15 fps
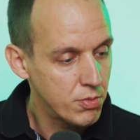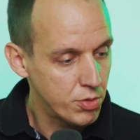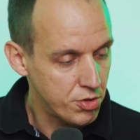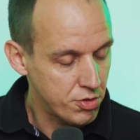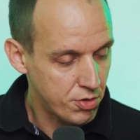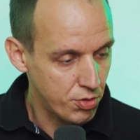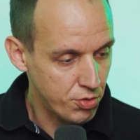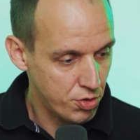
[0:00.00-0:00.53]

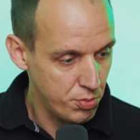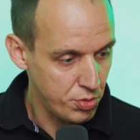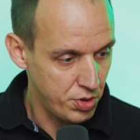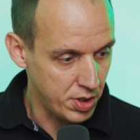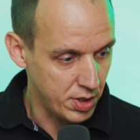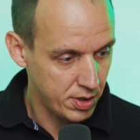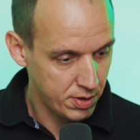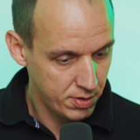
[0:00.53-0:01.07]
which is
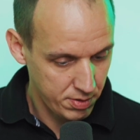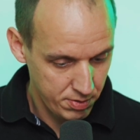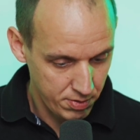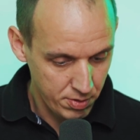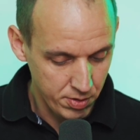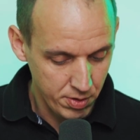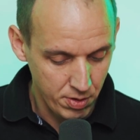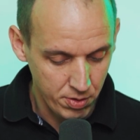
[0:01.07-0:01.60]
contributing
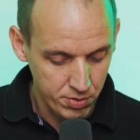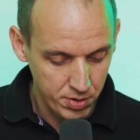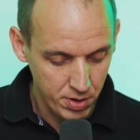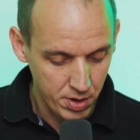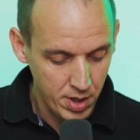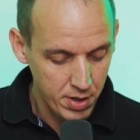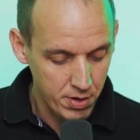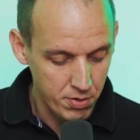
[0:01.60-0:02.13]
on
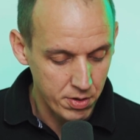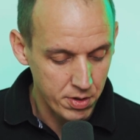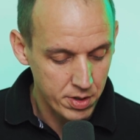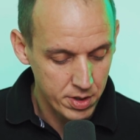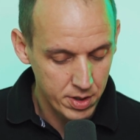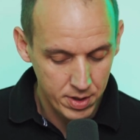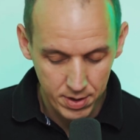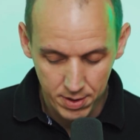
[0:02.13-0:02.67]
the higher
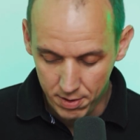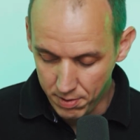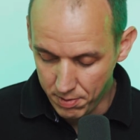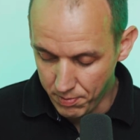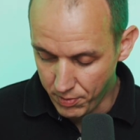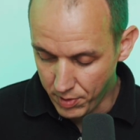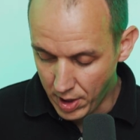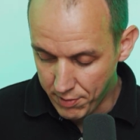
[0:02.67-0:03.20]

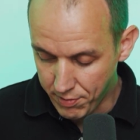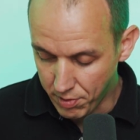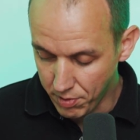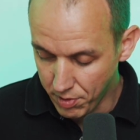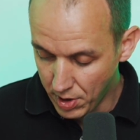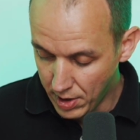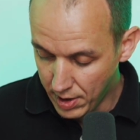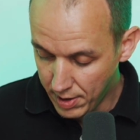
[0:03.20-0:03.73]
level.